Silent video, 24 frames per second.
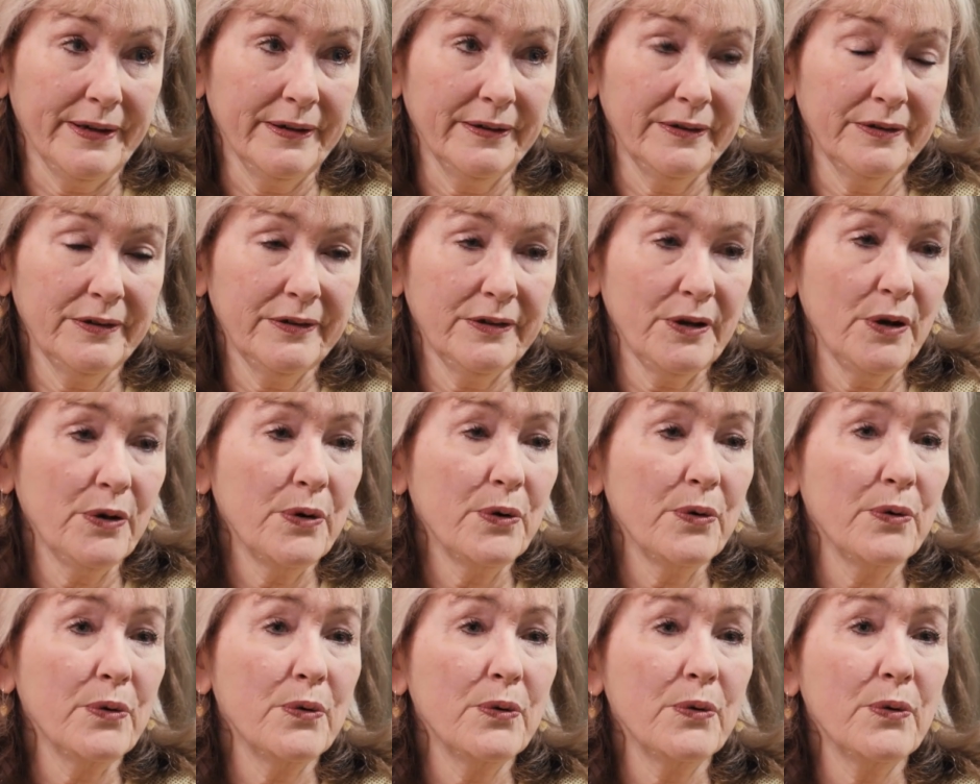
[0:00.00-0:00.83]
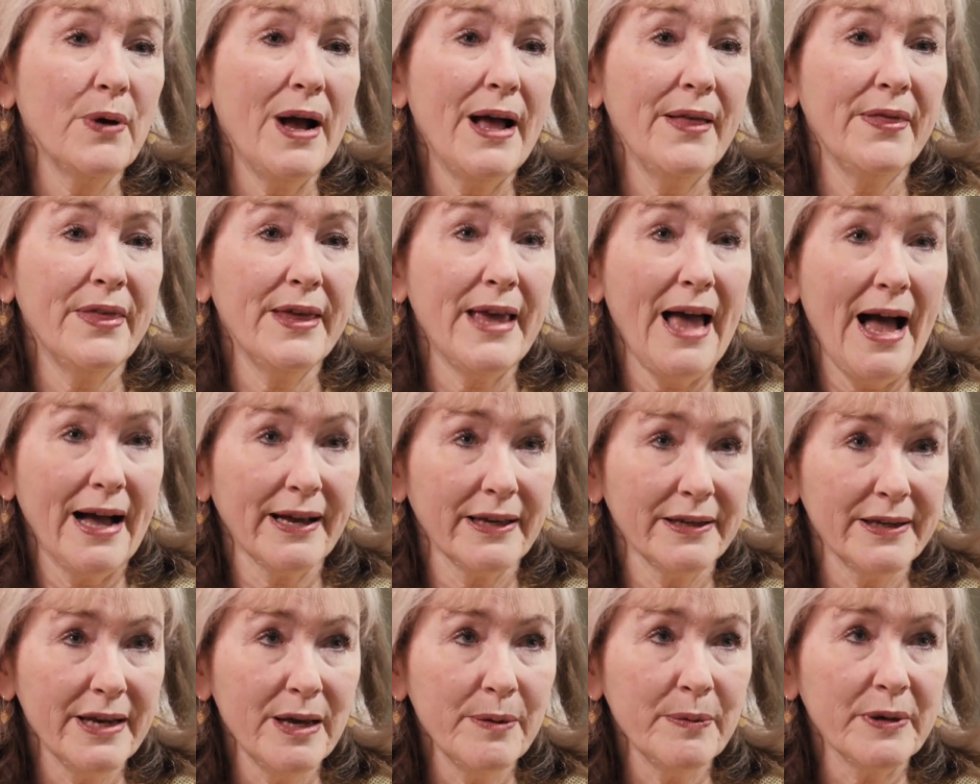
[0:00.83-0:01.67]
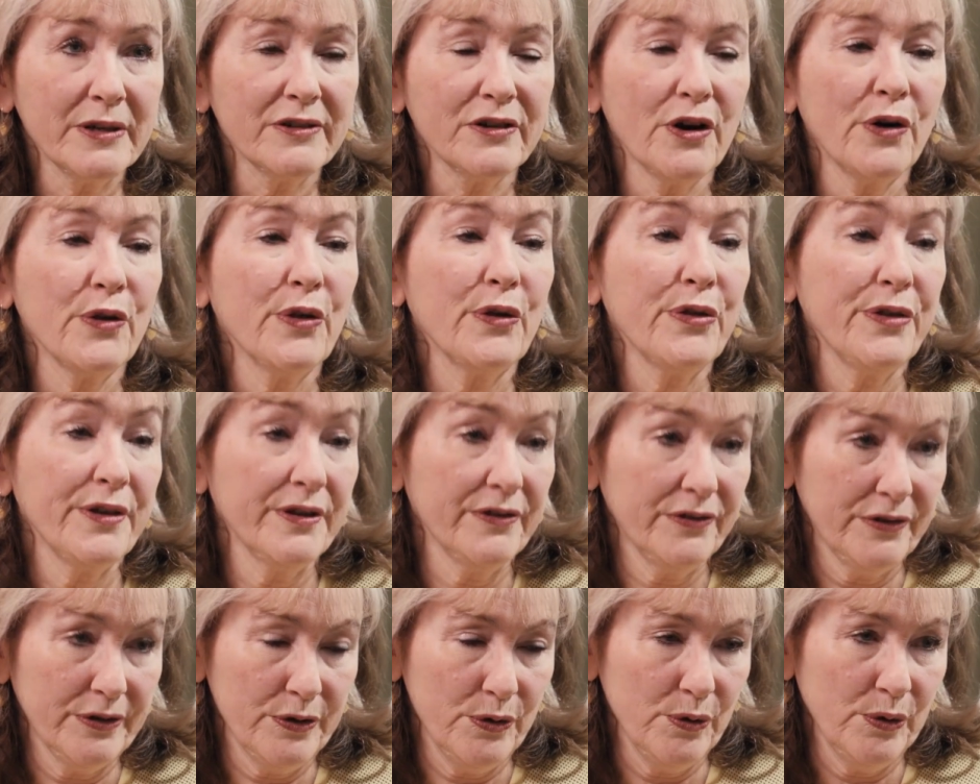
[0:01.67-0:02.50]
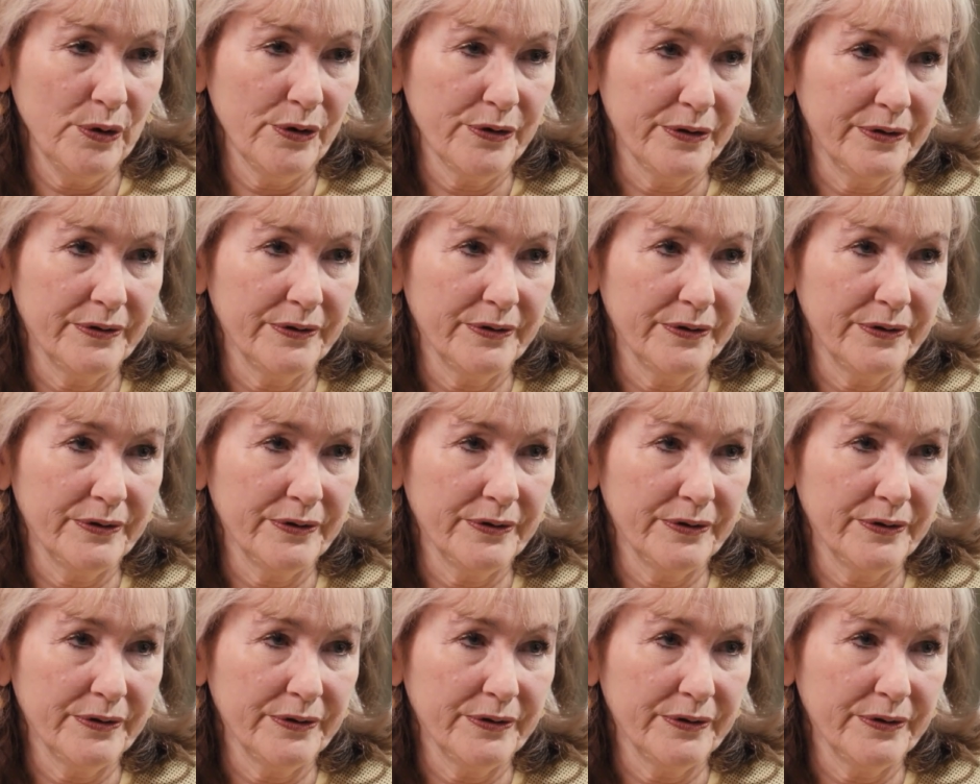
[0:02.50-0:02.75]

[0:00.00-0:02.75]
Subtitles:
So the academics are the things that you learn.